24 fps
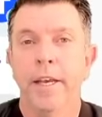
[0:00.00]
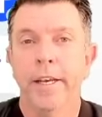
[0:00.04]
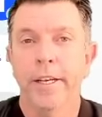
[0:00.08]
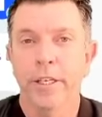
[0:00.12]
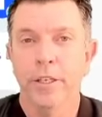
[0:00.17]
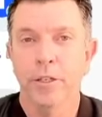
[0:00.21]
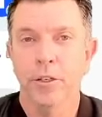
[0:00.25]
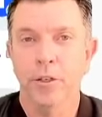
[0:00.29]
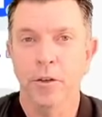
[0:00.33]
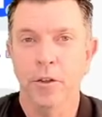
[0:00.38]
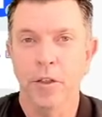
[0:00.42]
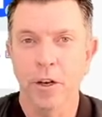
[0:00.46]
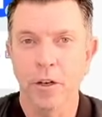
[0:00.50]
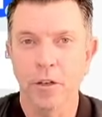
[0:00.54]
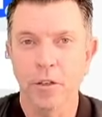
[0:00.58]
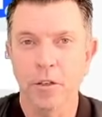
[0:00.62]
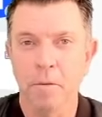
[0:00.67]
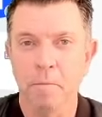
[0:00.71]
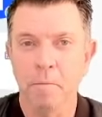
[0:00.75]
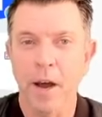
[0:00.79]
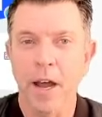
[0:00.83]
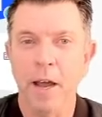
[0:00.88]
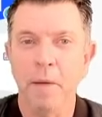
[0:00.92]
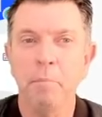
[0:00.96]
So those
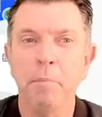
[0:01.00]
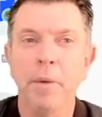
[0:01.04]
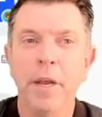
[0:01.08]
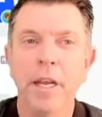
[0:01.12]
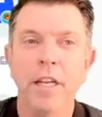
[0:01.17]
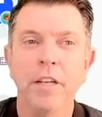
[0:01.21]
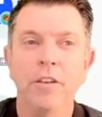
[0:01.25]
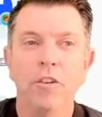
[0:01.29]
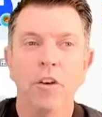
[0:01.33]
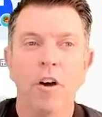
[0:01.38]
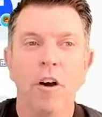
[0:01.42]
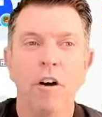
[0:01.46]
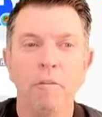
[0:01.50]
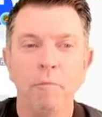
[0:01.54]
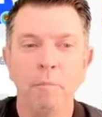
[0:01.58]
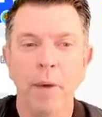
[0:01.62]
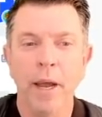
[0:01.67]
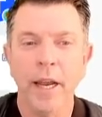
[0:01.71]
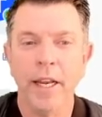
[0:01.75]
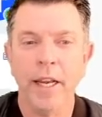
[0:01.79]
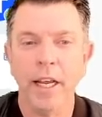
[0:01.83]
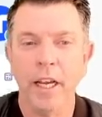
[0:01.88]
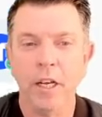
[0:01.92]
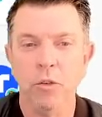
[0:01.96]
are my opinions of
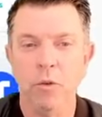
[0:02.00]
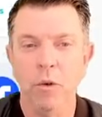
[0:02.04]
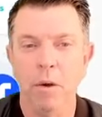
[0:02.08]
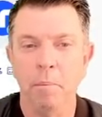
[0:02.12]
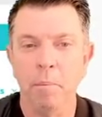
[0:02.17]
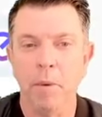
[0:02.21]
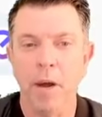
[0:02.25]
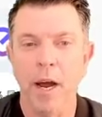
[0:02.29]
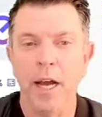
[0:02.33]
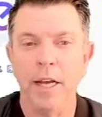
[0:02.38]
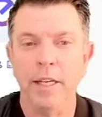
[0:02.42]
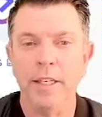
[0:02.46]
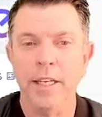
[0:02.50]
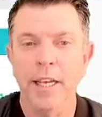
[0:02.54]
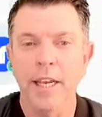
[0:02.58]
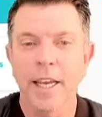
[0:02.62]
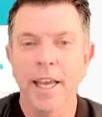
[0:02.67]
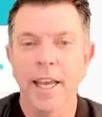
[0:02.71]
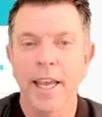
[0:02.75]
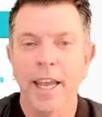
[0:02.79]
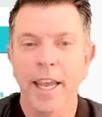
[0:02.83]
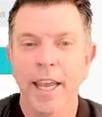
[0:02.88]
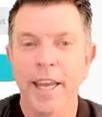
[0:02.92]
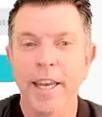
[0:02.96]
PancakeSwap, guys.
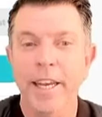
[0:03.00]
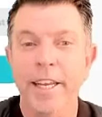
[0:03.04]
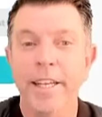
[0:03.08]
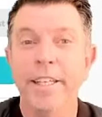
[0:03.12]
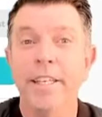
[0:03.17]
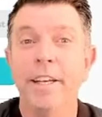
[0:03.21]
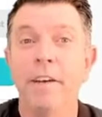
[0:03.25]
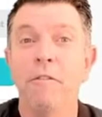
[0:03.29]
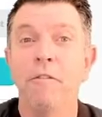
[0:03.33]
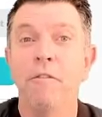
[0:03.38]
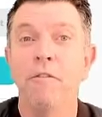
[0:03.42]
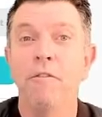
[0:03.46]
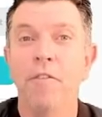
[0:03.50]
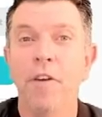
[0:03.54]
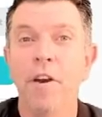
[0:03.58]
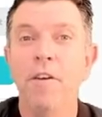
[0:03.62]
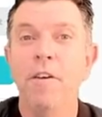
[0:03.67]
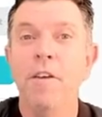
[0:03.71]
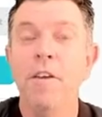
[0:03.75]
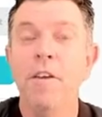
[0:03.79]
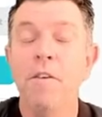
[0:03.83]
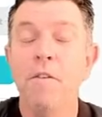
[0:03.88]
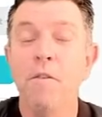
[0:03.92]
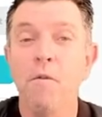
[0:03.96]
It is a
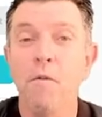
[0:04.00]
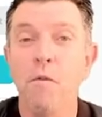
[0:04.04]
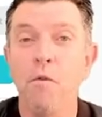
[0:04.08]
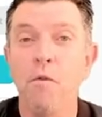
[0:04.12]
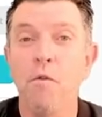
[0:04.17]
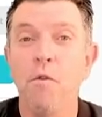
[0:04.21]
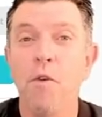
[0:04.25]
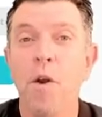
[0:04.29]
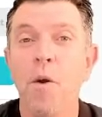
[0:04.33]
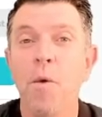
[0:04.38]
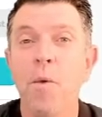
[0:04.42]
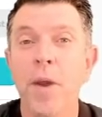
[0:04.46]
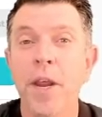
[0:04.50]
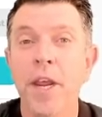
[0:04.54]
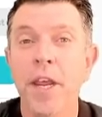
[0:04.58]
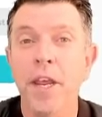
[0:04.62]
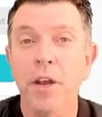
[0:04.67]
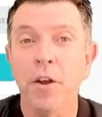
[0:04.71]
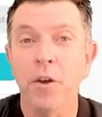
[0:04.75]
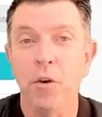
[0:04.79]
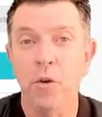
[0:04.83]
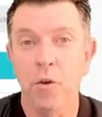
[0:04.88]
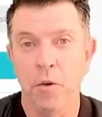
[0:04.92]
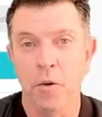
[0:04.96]
very, very
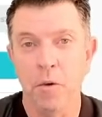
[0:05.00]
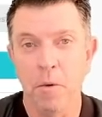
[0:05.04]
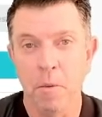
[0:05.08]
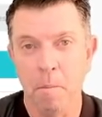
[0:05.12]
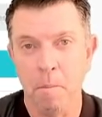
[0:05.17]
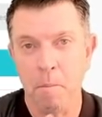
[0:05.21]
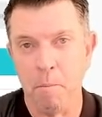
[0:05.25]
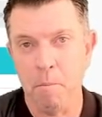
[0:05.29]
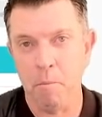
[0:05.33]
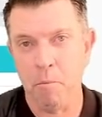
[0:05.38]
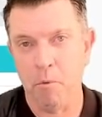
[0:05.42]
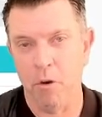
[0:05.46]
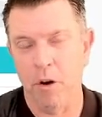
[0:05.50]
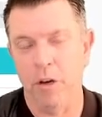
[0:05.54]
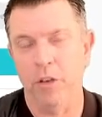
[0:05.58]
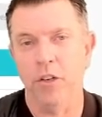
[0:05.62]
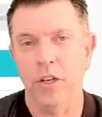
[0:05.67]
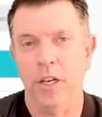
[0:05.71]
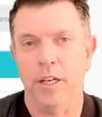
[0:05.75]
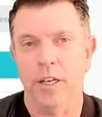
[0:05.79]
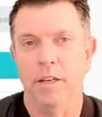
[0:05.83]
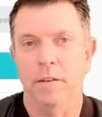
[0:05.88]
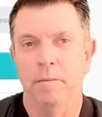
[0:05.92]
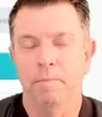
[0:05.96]
good
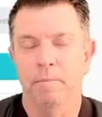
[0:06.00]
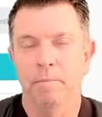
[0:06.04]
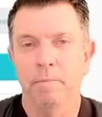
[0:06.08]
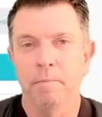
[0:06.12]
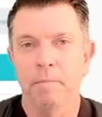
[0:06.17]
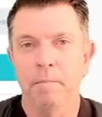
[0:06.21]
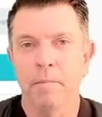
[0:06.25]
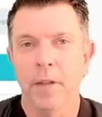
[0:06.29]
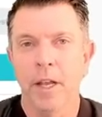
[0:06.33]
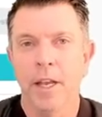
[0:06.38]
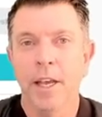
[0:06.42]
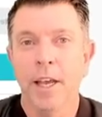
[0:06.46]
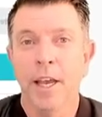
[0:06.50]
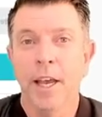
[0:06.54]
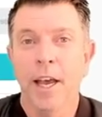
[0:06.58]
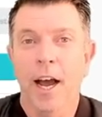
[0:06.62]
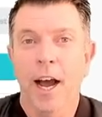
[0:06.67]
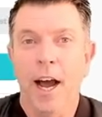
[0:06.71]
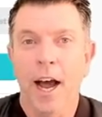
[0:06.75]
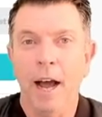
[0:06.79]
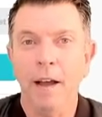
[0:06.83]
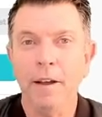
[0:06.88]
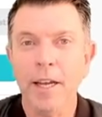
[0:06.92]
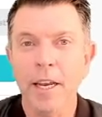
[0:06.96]
project.
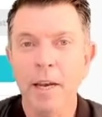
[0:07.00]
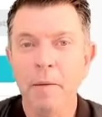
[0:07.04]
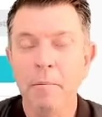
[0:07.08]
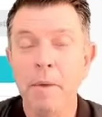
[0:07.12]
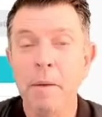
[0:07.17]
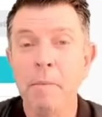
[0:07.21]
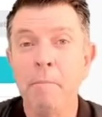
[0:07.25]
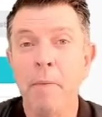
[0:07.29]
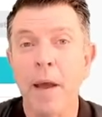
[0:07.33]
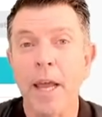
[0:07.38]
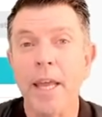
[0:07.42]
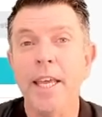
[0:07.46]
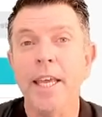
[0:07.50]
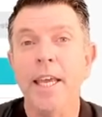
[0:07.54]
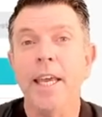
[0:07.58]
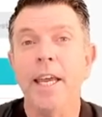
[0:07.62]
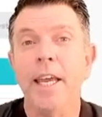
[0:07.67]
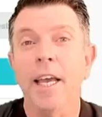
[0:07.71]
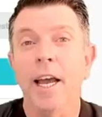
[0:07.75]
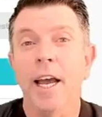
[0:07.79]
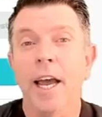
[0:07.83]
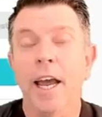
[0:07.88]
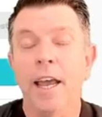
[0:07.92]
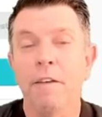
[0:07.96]
I'm going to be
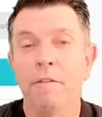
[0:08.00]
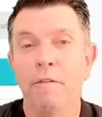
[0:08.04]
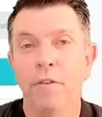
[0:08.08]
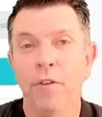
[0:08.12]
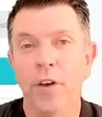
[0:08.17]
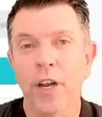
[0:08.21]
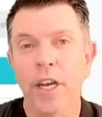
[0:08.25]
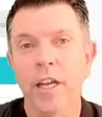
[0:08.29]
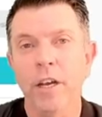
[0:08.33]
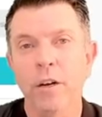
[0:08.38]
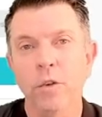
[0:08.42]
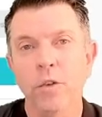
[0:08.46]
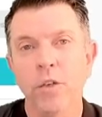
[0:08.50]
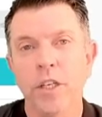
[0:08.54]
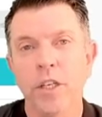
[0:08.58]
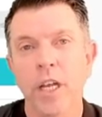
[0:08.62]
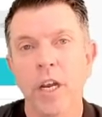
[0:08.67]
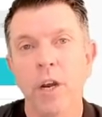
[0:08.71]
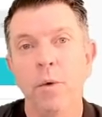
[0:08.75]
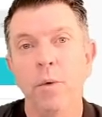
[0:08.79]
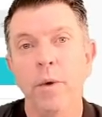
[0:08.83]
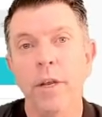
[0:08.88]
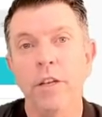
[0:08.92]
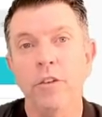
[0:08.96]
making a video
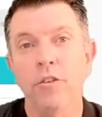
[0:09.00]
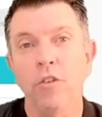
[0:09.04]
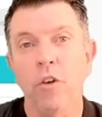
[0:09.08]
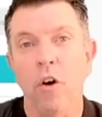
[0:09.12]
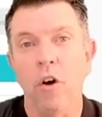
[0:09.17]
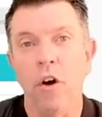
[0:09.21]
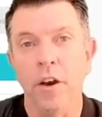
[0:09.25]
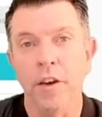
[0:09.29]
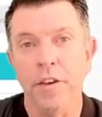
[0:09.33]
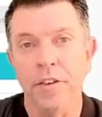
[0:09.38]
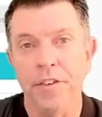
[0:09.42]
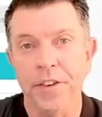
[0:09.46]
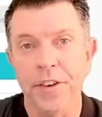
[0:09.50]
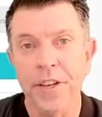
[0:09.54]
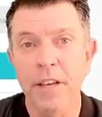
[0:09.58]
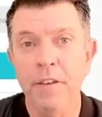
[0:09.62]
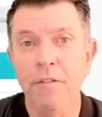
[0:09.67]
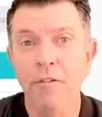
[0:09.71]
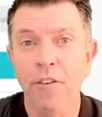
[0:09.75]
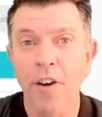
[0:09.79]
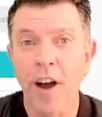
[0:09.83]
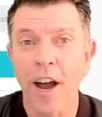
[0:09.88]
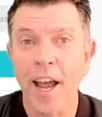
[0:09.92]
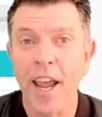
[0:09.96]
series on
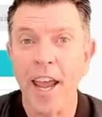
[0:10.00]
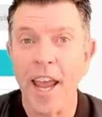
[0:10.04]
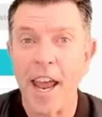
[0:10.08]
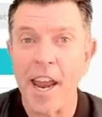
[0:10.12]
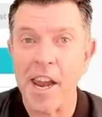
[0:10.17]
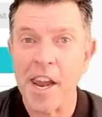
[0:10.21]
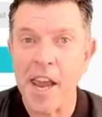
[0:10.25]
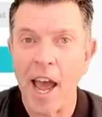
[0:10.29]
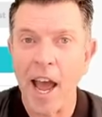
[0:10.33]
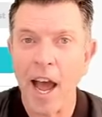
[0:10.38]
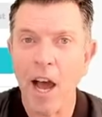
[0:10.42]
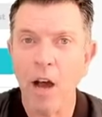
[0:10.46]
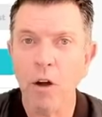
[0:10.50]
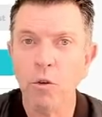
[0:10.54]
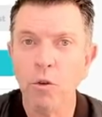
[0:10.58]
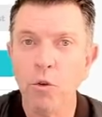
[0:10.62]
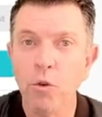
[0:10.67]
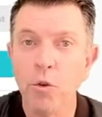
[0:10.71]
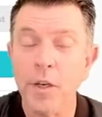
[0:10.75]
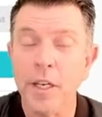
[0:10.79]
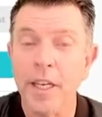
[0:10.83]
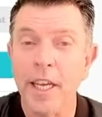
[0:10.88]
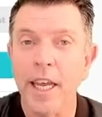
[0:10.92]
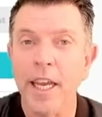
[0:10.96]
DeFi and how
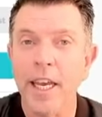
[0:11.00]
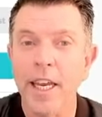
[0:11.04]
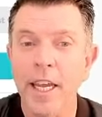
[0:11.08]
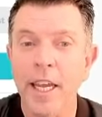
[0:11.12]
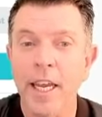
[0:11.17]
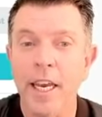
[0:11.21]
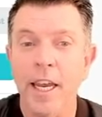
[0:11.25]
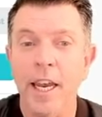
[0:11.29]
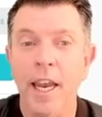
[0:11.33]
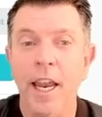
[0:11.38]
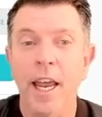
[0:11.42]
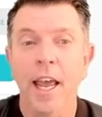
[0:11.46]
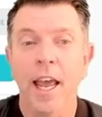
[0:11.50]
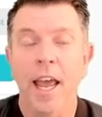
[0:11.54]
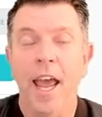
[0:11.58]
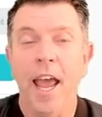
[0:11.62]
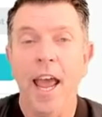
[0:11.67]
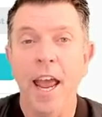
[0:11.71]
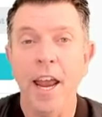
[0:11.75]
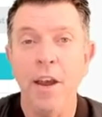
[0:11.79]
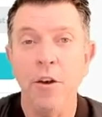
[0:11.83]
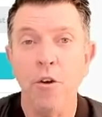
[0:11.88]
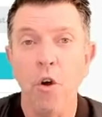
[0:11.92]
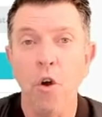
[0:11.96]
to get in
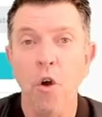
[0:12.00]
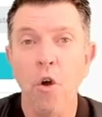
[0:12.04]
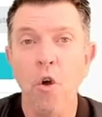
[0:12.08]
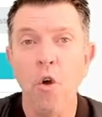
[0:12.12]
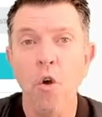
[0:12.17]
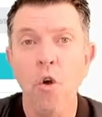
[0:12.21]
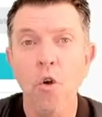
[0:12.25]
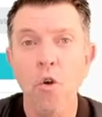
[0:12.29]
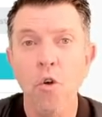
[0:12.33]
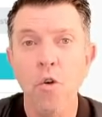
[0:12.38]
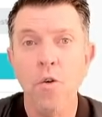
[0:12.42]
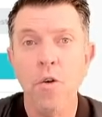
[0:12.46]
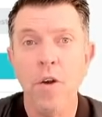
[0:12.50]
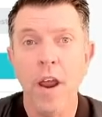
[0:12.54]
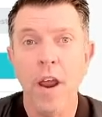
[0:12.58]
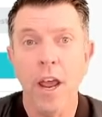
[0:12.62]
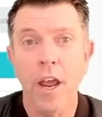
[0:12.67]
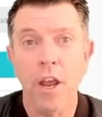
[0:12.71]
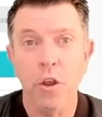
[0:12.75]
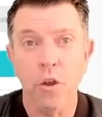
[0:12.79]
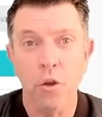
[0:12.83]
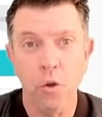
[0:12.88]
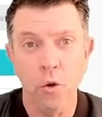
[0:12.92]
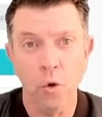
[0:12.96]
and
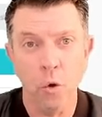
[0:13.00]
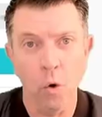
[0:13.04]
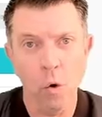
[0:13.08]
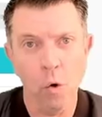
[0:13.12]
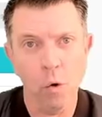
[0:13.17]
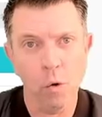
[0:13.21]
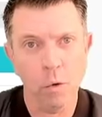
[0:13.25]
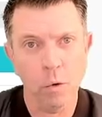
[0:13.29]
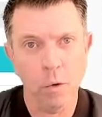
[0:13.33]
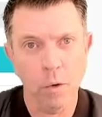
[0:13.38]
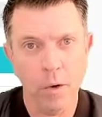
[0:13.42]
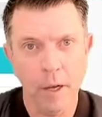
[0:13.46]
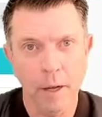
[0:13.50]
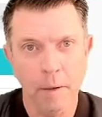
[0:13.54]
earn your